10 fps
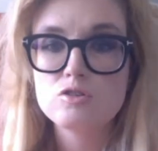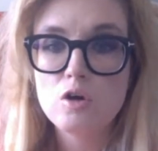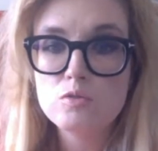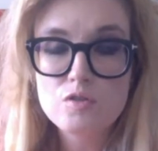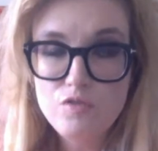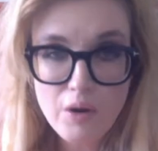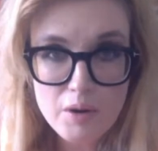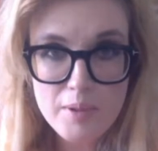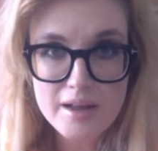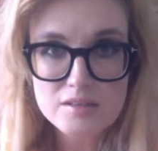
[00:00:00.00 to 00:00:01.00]
So it was a
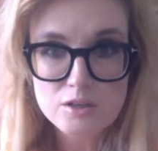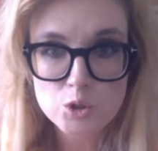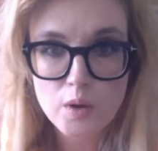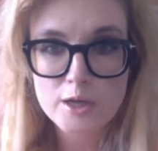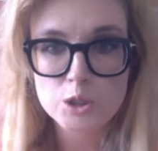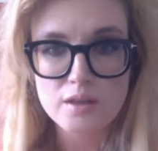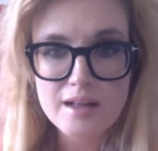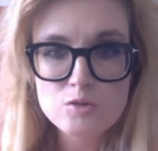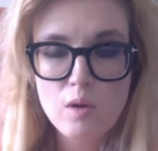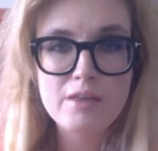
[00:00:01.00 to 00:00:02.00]
very bad situation.
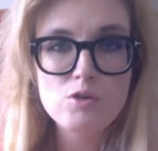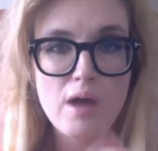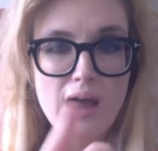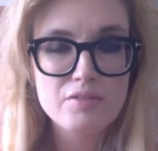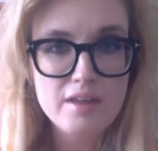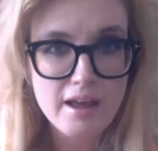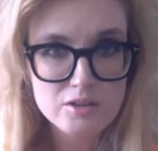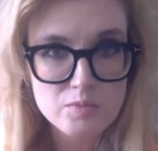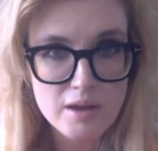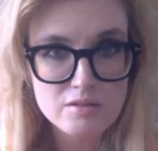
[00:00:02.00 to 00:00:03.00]
That's why you had the
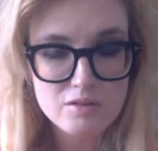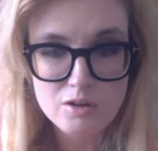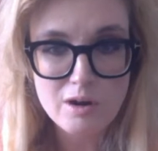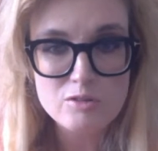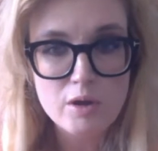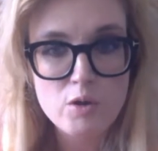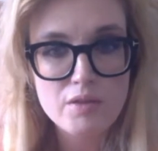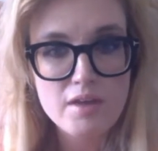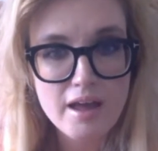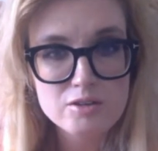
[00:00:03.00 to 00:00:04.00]
X Men. That's why you
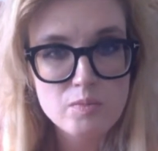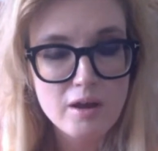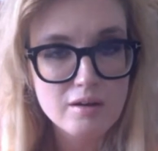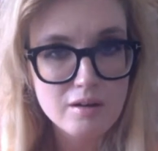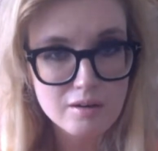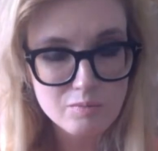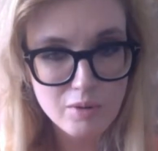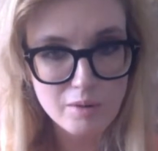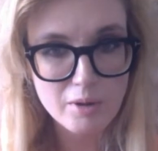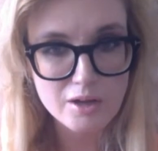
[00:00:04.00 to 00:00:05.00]
had the X Men and
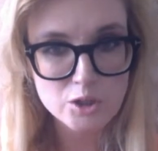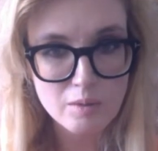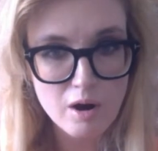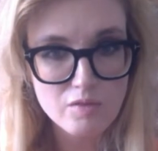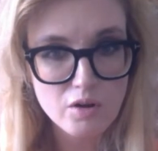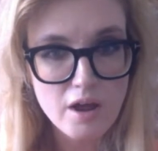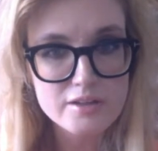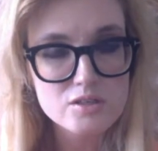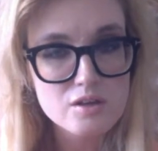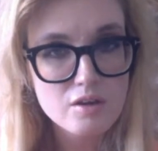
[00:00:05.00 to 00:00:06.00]
a Marvel
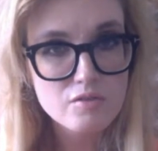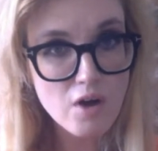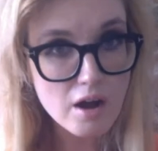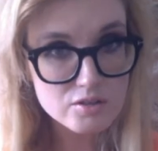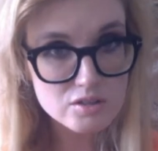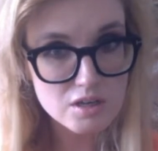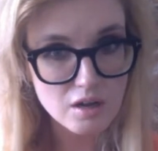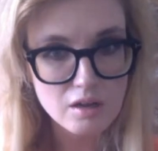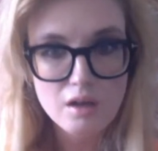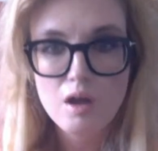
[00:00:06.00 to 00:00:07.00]
Knights Fox
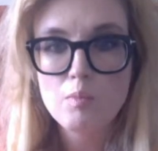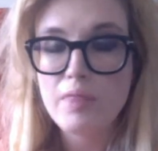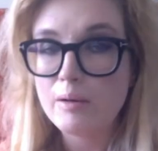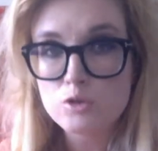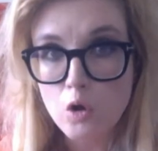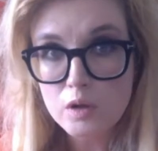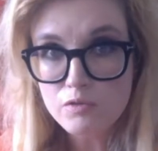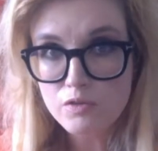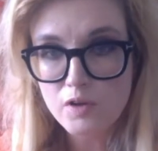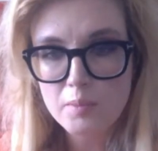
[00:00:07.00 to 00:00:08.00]
deal. But that was only
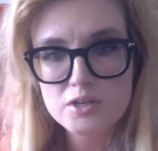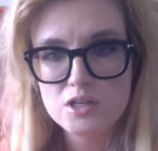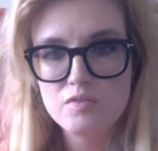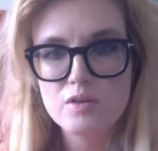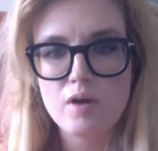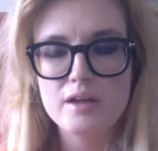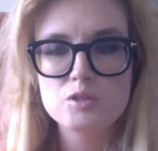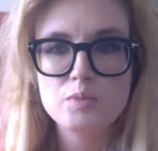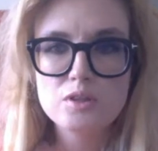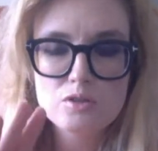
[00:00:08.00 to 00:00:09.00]
for film and TV
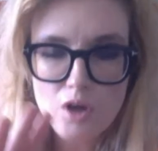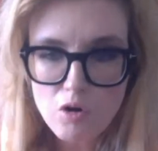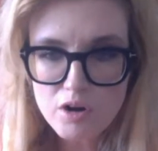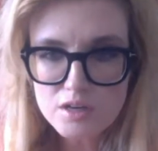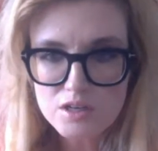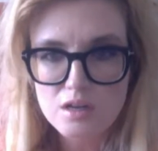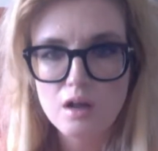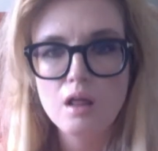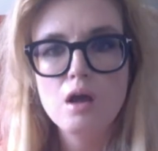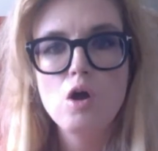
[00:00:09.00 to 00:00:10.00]
rights. But the Sony
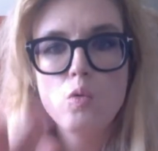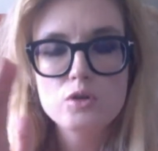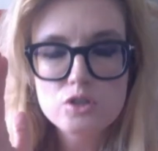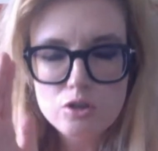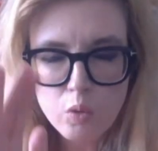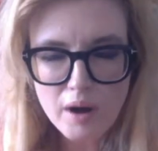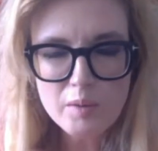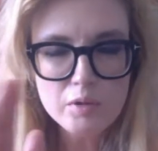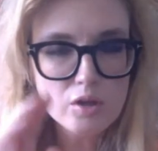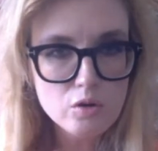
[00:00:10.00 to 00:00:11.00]
deal was
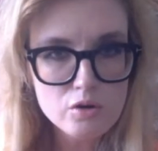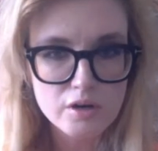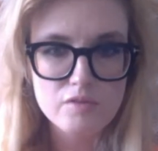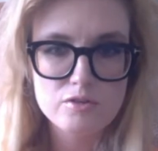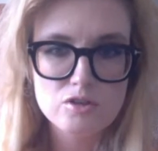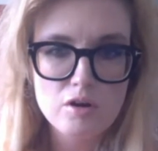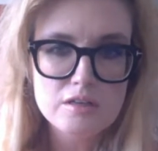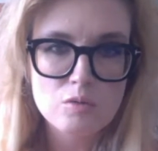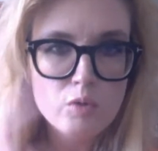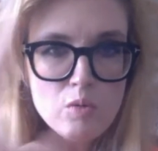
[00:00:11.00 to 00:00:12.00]
incredibly lucrative, and
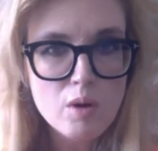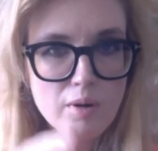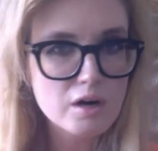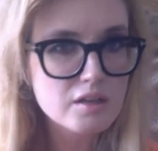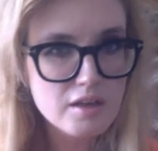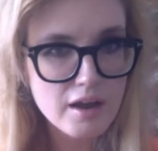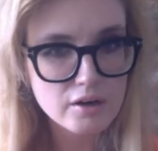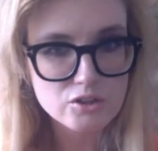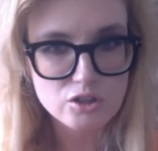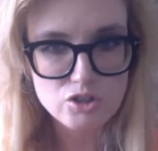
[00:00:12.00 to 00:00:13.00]
Sony said, "We want part of the
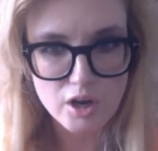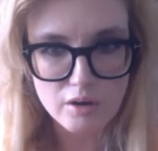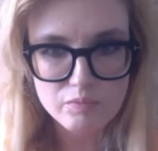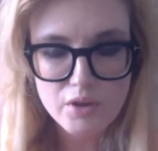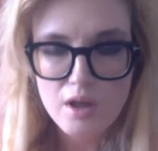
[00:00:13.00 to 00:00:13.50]
character too."